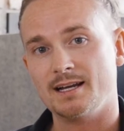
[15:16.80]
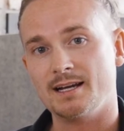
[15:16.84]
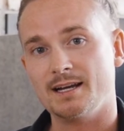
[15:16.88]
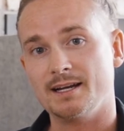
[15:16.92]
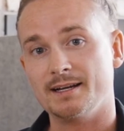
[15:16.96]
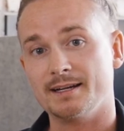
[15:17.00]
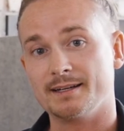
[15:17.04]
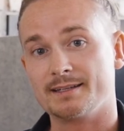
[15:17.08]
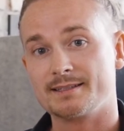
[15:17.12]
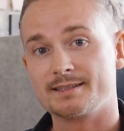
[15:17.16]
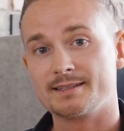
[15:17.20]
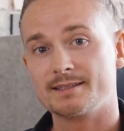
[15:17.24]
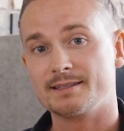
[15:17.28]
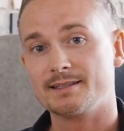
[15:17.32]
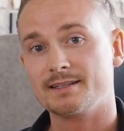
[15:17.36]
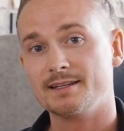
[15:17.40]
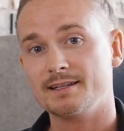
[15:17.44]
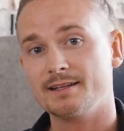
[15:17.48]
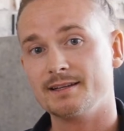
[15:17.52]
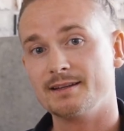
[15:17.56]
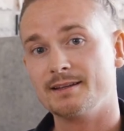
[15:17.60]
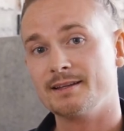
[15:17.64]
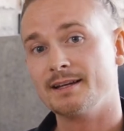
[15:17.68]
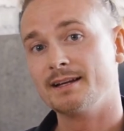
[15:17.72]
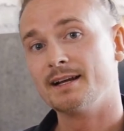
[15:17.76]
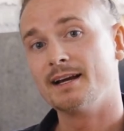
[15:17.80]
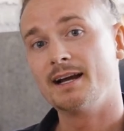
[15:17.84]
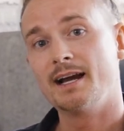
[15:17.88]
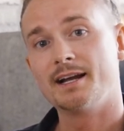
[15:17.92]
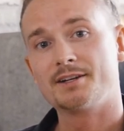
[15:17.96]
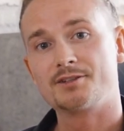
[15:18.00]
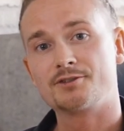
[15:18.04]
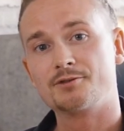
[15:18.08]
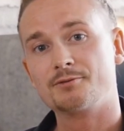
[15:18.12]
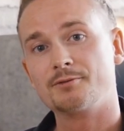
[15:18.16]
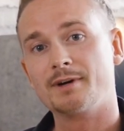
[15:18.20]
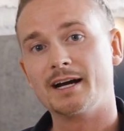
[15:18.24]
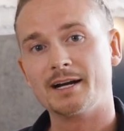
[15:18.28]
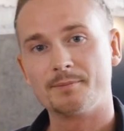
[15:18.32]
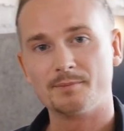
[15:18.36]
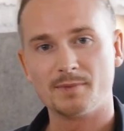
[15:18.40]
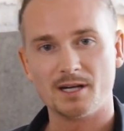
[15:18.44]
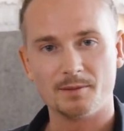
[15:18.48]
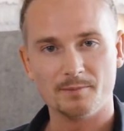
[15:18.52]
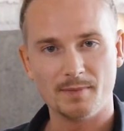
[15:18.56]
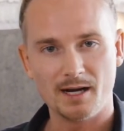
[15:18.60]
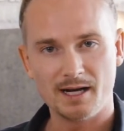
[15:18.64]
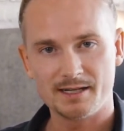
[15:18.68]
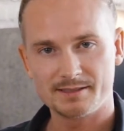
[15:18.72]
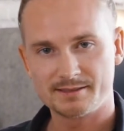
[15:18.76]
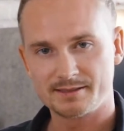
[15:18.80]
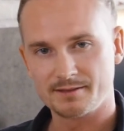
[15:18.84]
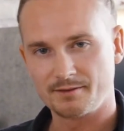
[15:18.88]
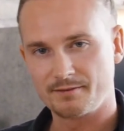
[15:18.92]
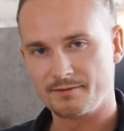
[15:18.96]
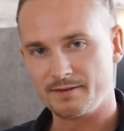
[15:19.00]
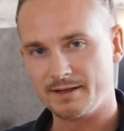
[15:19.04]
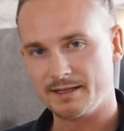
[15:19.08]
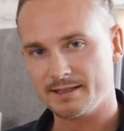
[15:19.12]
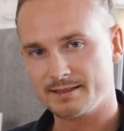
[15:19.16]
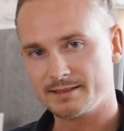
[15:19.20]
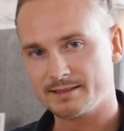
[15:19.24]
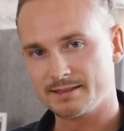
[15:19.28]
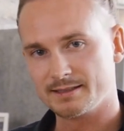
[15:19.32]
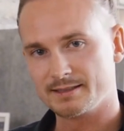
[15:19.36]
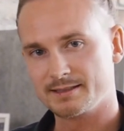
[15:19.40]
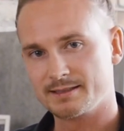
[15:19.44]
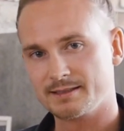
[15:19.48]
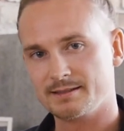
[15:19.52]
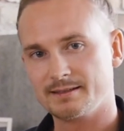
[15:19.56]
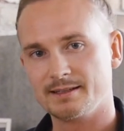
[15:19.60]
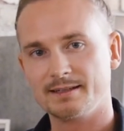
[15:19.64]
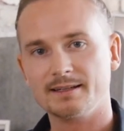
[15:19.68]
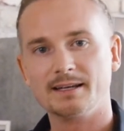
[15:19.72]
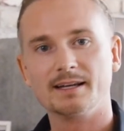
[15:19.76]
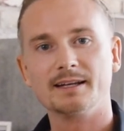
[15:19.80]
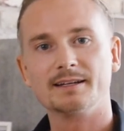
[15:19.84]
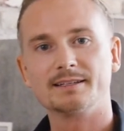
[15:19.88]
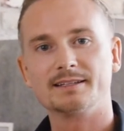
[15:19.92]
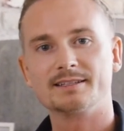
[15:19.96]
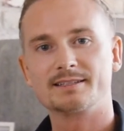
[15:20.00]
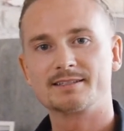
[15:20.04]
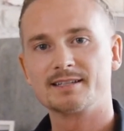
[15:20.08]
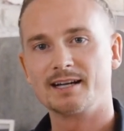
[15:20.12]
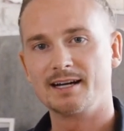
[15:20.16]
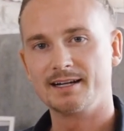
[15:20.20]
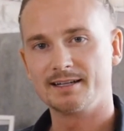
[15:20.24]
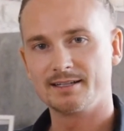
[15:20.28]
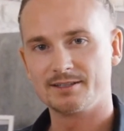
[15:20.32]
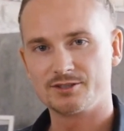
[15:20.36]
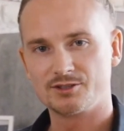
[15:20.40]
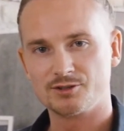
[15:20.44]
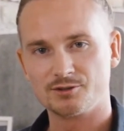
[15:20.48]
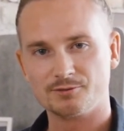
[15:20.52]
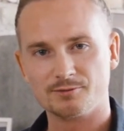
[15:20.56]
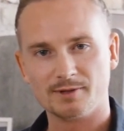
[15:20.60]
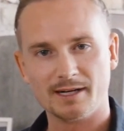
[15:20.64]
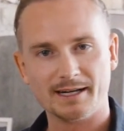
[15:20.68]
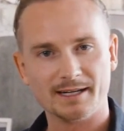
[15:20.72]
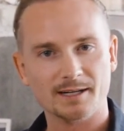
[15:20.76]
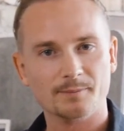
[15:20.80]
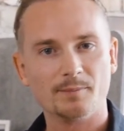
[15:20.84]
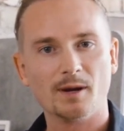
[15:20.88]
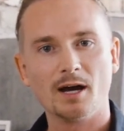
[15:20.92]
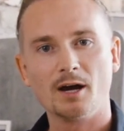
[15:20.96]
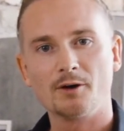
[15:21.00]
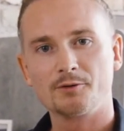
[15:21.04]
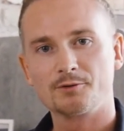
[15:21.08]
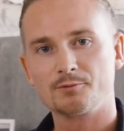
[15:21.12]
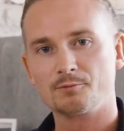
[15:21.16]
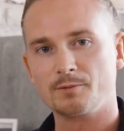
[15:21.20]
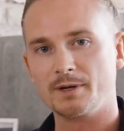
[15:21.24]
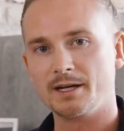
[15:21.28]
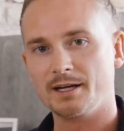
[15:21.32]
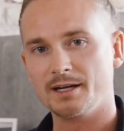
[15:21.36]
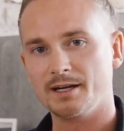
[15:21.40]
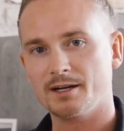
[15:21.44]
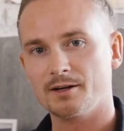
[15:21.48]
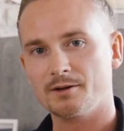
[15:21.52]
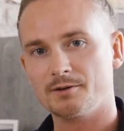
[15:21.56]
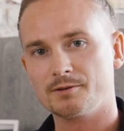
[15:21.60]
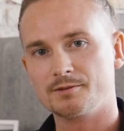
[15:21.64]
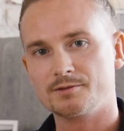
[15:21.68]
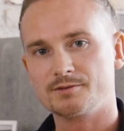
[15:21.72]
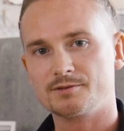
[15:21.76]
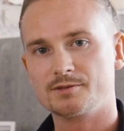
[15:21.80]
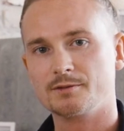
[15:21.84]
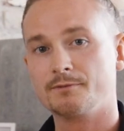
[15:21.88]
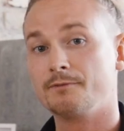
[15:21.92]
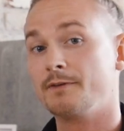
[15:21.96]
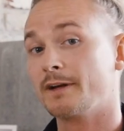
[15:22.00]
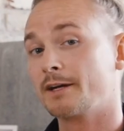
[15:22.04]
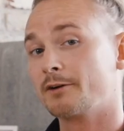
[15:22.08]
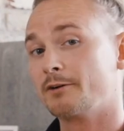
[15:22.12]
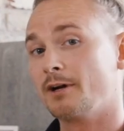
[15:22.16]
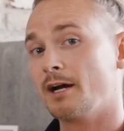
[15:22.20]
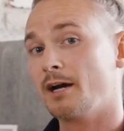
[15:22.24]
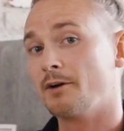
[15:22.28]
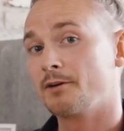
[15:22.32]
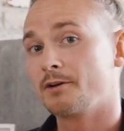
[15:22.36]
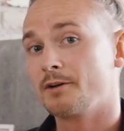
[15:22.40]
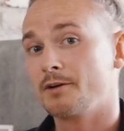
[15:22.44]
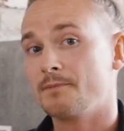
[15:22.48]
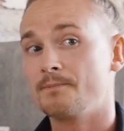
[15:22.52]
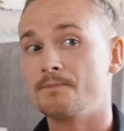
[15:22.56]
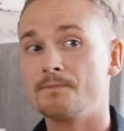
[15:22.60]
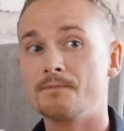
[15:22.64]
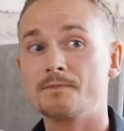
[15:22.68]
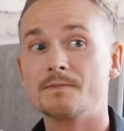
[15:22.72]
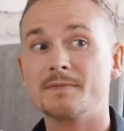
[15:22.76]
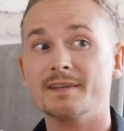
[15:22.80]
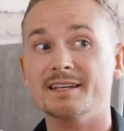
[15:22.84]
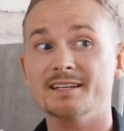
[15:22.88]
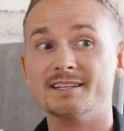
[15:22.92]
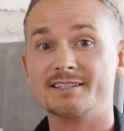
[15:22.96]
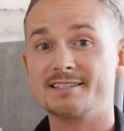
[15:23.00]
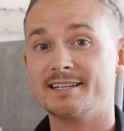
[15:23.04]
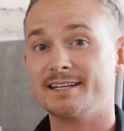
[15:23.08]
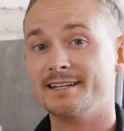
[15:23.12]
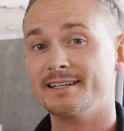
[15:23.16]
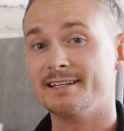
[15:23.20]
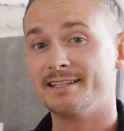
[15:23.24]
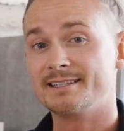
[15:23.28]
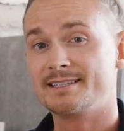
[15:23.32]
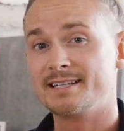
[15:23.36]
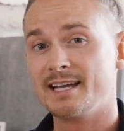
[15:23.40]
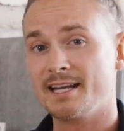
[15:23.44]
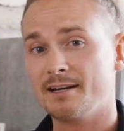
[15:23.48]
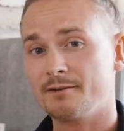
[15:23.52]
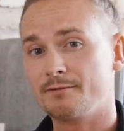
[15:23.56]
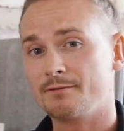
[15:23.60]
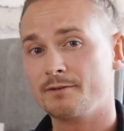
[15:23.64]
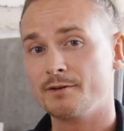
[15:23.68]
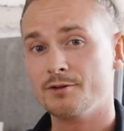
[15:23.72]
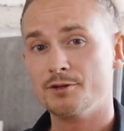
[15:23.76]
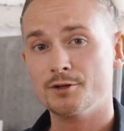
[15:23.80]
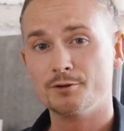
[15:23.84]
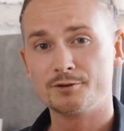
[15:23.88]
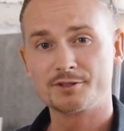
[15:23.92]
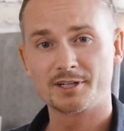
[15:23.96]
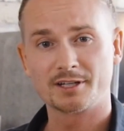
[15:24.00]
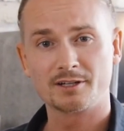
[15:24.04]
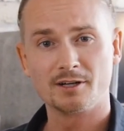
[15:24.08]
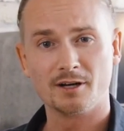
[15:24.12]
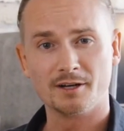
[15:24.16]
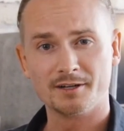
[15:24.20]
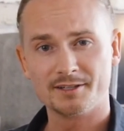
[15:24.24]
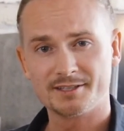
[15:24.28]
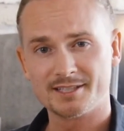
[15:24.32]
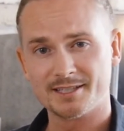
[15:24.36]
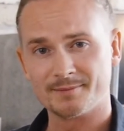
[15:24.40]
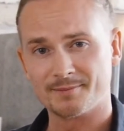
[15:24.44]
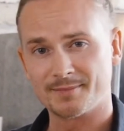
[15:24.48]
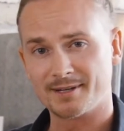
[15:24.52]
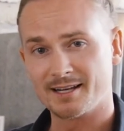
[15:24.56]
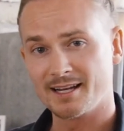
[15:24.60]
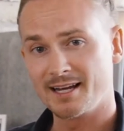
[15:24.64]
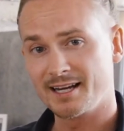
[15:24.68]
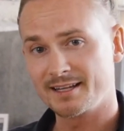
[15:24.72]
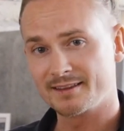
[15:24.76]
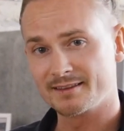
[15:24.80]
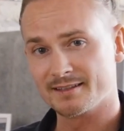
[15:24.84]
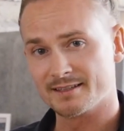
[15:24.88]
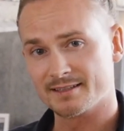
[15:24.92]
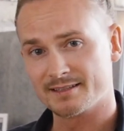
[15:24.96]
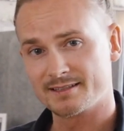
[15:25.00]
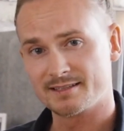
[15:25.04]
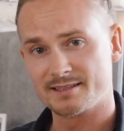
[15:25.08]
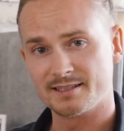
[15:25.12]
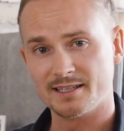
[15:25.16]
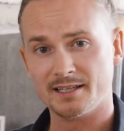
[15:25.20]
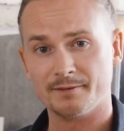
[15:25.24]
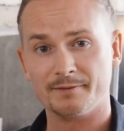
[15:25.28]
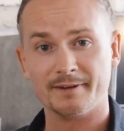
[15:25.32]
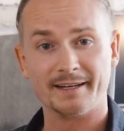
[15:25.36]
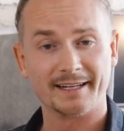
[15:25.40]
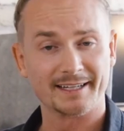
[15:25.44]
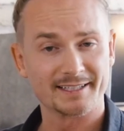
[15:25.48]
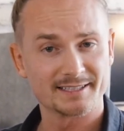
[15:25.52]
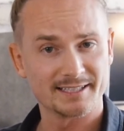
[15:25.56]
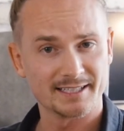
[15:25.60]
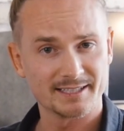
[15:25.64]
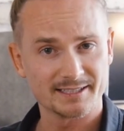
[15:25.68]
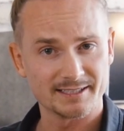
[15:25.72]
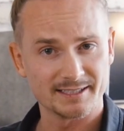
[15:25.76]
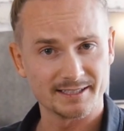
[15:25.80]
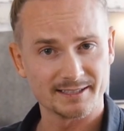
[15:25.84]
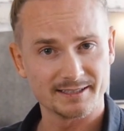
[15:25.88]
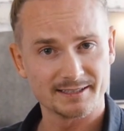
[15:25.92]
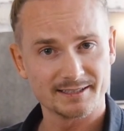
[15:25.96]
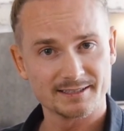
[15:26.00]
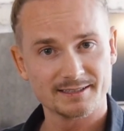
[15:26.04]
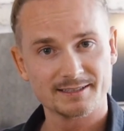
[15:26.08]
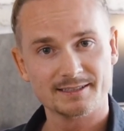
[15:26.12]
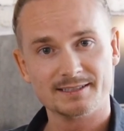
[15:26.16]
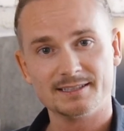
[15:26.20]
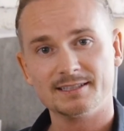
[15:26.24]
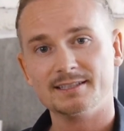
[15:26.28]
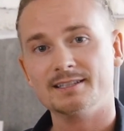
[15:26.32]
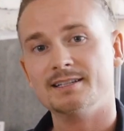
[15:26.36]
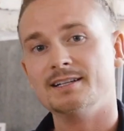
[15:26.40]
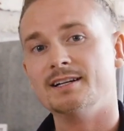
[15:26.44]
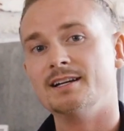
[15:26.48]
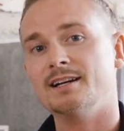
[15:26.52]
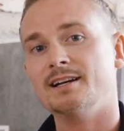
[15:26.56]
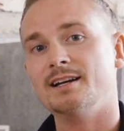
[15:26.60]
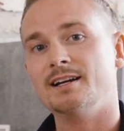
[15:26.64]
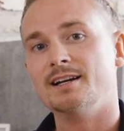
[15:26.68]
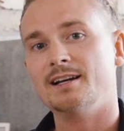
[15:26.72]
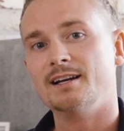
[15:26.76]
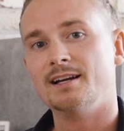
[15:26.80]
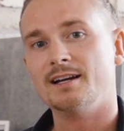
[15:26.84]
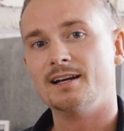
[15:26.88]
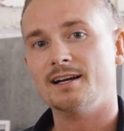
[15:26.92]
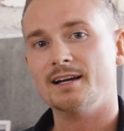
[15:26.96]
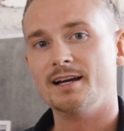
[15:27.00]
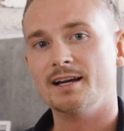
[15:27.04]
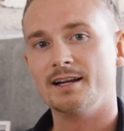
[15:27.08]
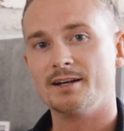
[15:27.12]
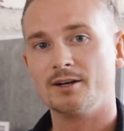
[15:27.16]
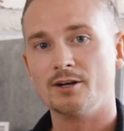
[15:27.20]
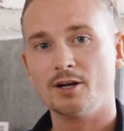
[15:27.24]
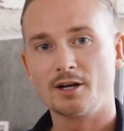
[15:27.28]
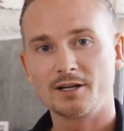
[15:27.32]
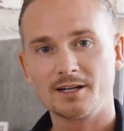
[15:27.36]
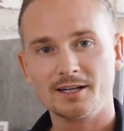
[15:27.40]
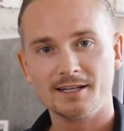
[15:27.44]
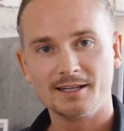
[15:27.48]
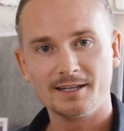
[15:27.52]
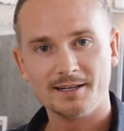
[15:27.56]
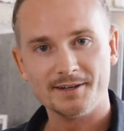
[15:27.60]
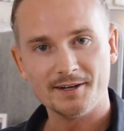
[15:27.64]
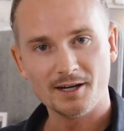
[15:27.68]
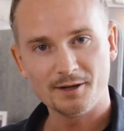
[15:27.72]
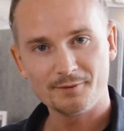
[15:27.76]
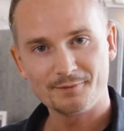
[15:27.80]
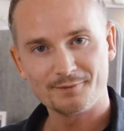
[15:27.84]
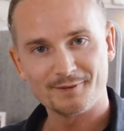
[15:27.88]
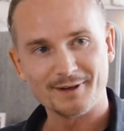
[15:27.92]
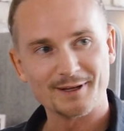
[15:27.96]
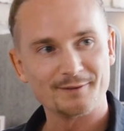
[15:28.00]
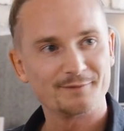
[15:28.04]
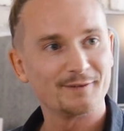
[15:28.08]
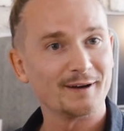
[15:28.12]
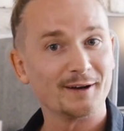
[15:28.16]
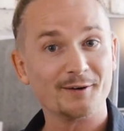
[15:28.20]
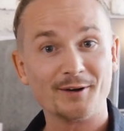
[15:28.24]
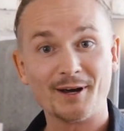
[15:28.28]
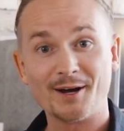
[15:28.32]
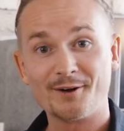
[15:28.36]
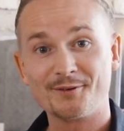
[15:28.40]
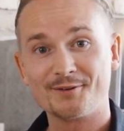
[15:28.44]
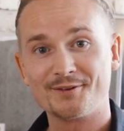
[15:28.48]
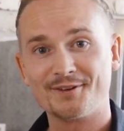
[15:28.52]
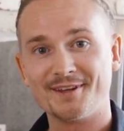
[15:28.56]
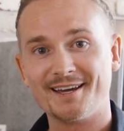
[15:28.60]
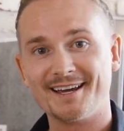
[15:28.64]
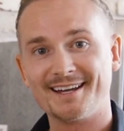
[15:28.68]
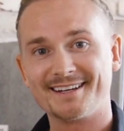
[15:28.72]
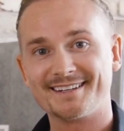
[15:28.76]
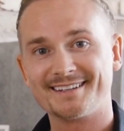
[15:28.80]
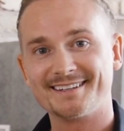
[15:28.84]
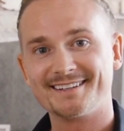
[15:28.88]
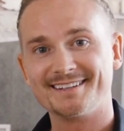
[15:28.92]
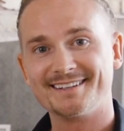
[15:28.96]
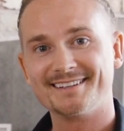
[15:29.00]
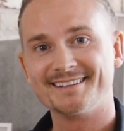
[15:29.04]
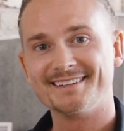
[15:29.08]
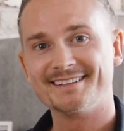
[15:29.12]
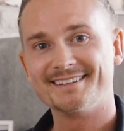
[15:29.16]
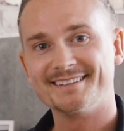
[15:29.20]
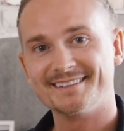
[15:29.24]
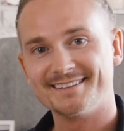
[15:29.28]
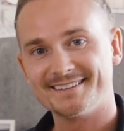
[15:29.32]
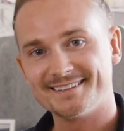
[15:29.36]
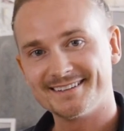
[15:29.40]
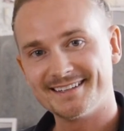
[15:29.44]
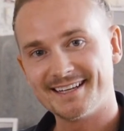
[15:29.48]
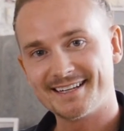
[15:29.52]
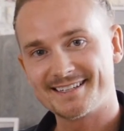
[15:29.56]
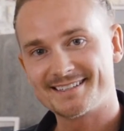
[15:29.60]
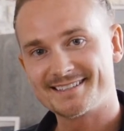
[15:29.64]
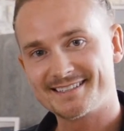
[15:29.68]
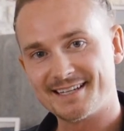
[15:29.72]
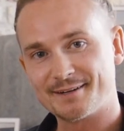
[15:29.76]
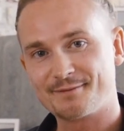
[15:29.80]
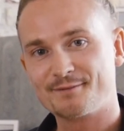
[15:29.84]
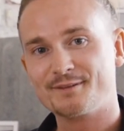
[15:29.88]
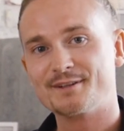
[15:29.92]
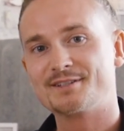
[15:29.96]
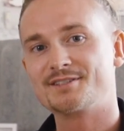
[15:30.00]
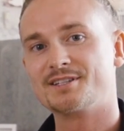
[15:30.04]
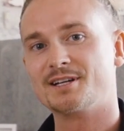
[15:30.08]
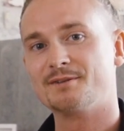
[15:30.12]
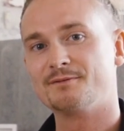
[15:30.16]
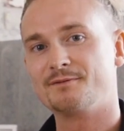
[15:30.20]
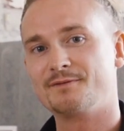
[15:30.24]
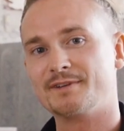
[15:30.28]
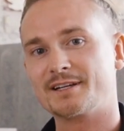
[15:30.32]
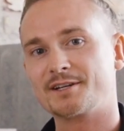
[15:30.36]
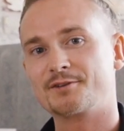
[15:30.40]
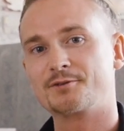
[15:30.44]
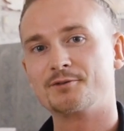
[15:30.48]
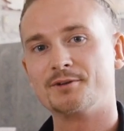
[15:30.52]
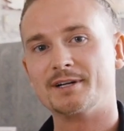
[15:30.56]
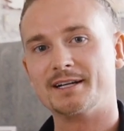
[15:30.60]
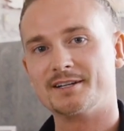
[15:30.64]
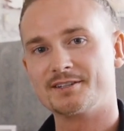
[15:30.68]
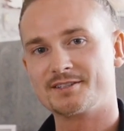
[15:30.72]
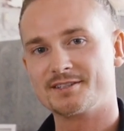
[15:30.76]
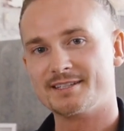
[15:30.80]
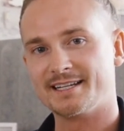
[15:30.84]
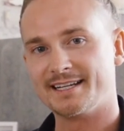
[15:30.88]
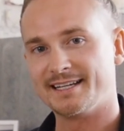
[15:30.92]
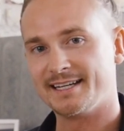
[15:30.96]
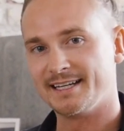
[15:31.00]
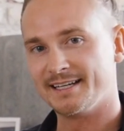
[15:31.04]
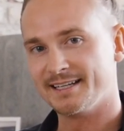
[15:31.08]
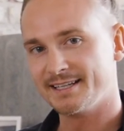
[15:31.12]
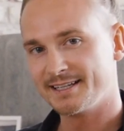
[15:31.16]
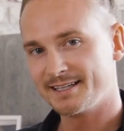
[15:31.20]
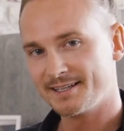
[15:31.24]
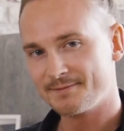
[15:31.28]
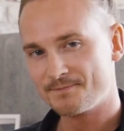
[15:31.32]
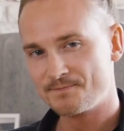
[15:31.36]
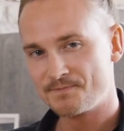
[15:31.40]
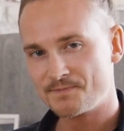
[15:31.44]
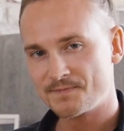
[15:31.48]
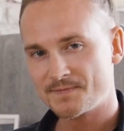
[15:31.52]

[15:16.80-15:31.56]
And then I had to write my master thesis, and then I decided to write about Wedio to figure out, is there an intent for user concept like this if it existed? And luckily enough, I found out that that's definitely something creators, they needed.